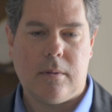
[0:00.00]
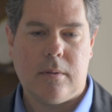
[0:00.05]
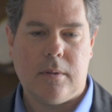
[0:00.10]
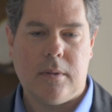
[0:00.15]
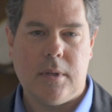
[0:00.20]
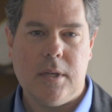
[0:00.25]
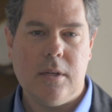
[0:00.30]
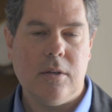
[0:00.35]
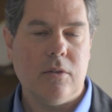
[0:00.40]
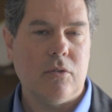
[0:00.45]

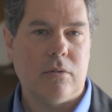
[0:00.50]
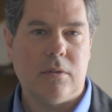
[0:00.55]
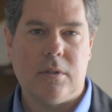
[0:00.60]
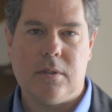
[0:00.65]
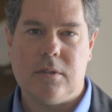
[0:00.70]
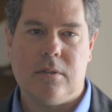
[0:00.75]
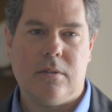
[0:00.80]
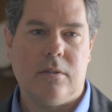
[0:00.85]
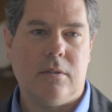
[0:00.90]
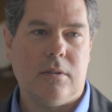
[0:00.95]
The
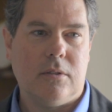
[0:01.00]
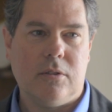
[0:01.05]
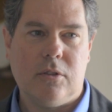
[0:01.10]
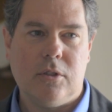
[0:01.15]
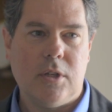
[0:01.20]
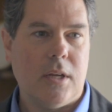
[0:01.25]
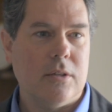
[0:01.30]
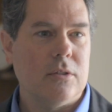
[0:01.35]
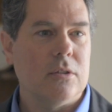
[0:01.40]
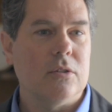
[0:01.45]
industry is just
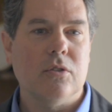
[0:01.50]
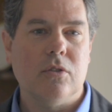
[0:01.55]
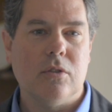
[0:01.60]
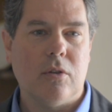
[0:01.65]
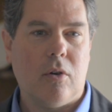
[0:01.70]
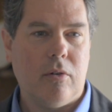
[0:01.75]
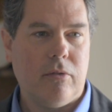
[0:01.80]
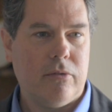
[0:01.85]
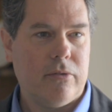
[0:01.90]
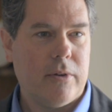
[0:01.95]
changing
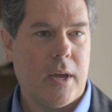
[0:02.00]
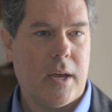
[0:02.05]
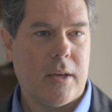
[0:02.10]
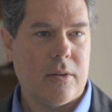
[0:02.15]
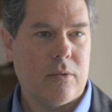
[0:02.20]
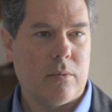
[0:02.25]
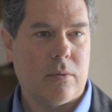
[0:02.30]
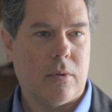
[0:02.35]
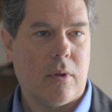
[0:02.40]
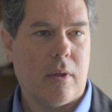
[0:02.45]
so
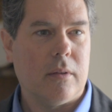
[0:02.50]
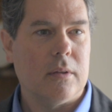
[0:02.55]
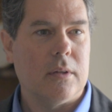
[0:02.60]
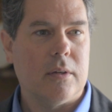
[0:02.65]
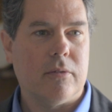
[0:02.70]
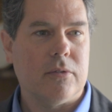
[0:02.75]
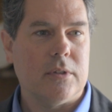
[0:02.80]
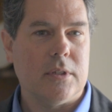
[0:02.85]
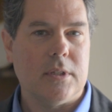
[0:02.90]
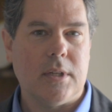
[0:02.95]
fast with all the
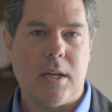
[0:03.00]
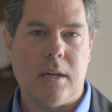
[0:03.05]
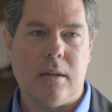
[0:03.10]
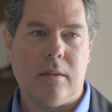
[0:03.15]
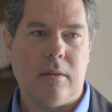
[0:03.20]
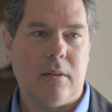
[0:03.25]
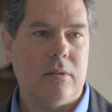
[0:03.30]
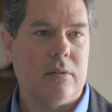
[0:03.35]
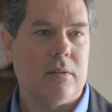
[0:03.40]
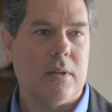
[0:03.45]
different
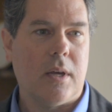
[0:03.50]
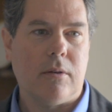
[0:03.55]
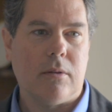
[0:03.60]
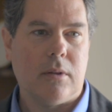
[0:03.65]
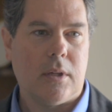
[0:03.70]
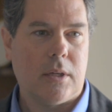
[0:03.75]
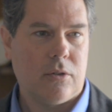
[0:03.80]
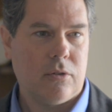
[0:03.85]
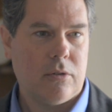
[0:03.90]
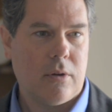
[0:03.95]
data that's now
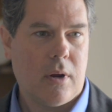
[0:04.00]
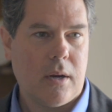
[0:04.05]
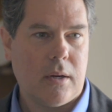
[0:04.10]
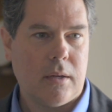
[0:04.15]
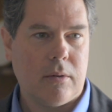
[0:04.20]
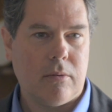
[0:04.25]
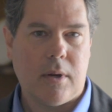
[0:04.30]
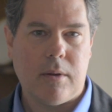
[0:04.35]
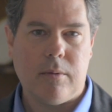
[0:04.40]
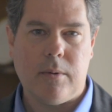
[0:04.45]

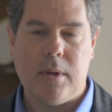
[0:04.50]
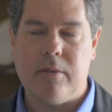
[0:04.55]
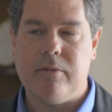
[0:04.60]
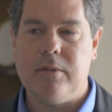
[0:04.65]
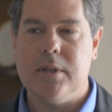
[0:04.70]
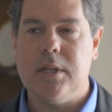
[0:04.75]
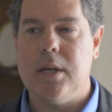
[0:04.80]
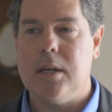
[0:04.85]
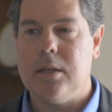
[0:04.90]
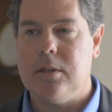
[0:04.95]
electronic, right? We
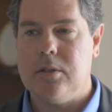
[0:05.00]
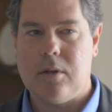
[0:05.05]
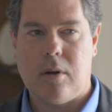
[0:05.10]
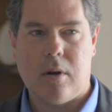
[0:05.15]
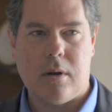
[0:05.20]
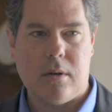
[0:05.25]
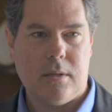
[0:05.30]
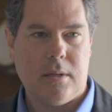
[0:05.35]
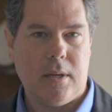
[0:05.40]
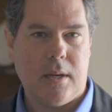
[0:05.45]
have
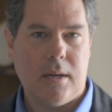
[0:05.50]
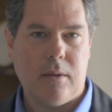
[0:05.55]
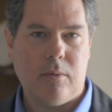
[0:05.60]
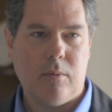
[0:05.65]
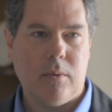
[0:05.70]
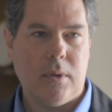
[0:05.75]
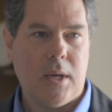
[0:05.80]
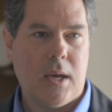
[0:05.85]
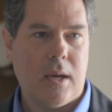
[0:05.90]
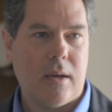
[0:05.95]
EHR
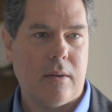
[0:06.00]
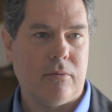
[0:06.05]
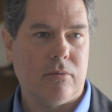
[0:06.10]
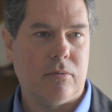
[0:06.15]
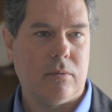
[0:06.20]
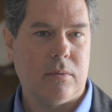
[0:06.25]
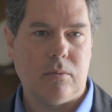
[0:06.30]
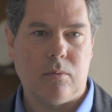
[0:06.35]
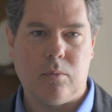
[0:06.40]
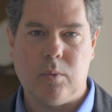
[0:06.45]
data, we
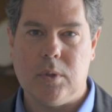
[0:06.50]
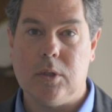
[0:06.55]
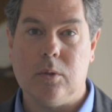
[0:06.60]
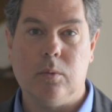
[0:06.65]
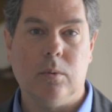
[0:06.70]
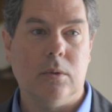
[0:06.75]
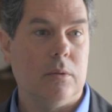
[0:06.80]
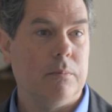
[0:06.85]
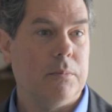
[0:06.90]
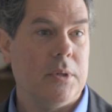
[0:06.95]
have
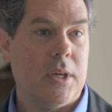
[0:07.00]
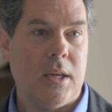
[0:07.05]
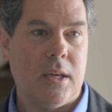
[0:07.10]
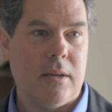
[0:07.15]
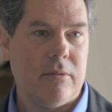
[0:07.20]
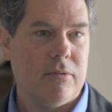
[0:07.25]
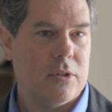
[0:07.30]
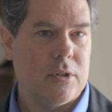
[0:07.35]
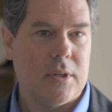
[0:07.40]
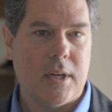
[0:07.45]
real-world
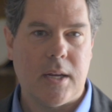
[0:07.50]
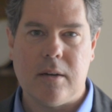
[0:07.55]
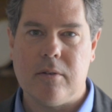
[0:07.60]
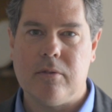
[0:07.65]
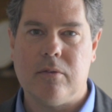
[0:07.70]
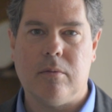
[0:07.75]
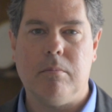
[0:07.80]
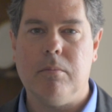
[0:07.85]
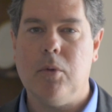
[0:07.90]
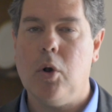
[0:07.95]
behavior
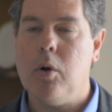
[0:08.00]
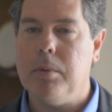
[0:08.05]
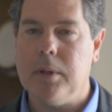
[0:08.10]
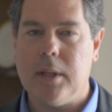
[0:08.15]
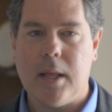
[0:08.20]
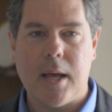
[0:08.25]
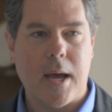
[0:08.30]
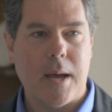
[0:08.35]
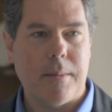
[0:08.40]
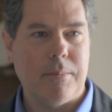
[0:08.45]
data from
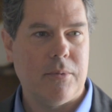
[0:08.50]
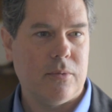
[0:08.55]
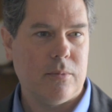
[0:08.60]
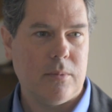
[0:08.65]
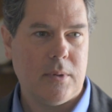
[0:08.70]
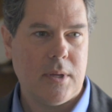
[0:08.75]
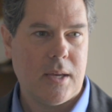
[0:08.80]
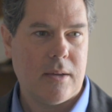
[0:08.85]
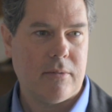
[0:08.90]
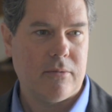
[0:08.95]
mobile
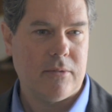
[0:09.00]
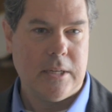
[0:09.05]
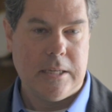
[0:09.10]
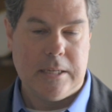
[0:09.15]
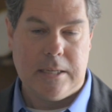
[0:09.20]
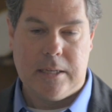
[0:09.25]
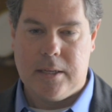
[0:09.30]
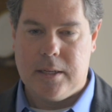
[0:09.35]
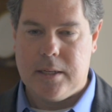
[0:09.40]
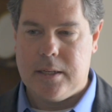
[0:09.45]
apps, we have,
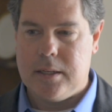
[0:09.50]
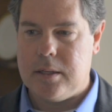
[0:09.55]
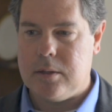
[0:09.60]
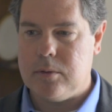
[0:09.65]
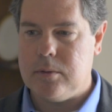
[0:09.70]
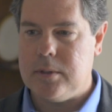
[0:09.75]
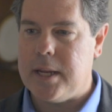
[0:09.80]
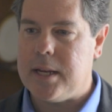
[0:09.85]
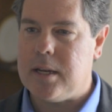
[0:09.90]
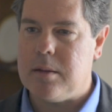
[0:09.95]
you
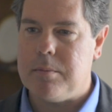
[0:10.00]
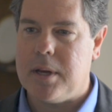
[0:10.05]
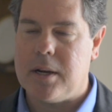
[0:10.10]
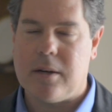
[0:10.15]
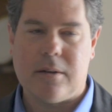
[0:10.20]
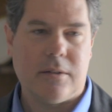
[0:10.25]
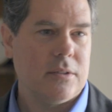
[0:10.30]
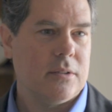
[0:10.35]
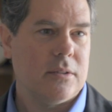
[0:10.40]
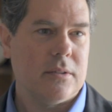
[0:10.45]
know, data
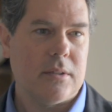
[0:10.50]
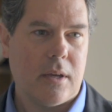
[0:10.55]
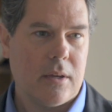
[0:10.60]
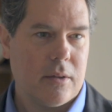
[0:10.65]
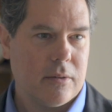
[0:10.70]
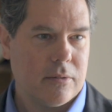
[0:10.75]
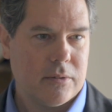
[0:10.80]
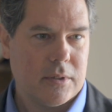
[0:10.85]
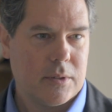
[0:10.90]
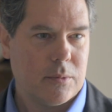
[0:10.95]
about
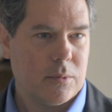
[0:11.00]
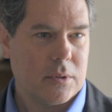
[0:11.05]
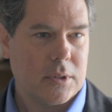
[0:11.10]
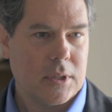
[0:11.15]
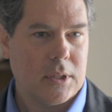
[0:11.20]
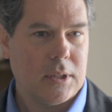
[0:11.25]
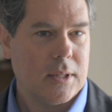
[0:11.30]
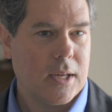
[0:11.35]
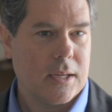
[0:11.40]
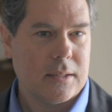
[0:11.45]
ourselves that we're
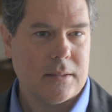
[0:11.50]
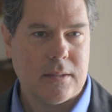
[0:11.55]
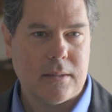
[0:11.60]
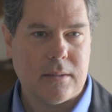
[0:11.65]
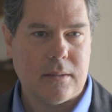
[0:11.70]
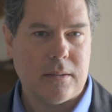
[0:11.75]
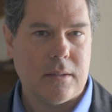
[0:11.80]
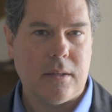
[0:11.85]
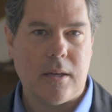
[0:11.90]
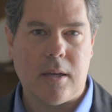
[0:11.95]

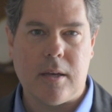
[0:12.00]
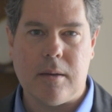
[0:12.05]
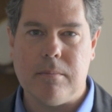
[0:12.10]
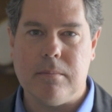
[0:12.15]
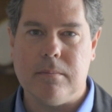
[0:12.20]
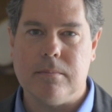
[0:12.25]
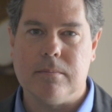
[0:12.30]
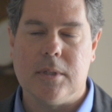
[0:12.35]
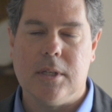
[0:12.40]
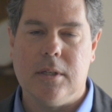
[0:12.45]
collecting
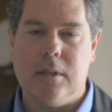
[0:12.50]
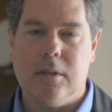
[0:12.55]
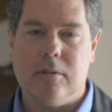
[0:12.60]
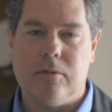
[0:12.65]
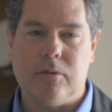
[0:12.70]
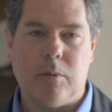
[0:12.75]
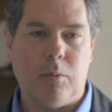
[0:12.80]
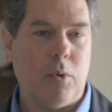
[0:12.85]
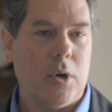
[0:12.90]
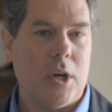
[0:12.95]

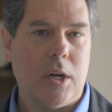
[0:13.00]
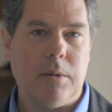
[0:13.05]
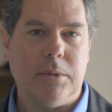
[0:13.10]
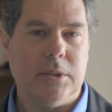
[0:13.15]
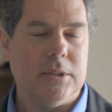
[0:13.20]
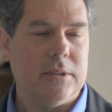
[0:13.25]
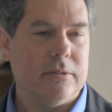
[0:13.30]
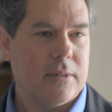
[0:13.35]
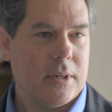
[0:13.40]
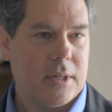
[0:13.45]
from
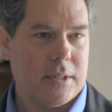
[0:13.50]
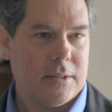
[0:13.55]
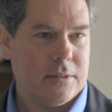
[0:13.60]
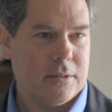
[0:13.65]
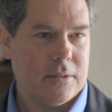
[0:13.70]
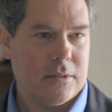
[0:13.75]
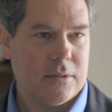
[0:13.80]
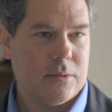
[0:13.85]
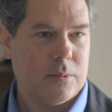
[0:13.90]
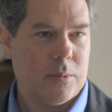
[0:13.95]
wearable
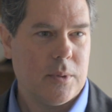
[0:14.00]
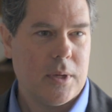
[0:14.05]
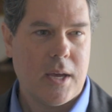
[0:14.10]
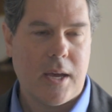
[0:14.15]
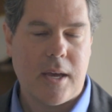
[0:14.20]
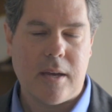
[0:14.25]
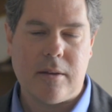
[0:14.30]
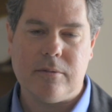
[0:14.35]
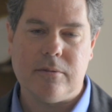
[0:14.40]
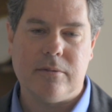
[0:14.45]
devices, we
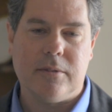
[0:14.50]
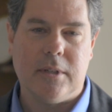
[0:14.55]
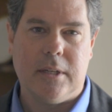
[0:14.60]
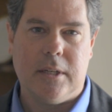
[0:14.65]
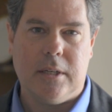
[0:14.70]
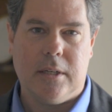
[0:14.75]
have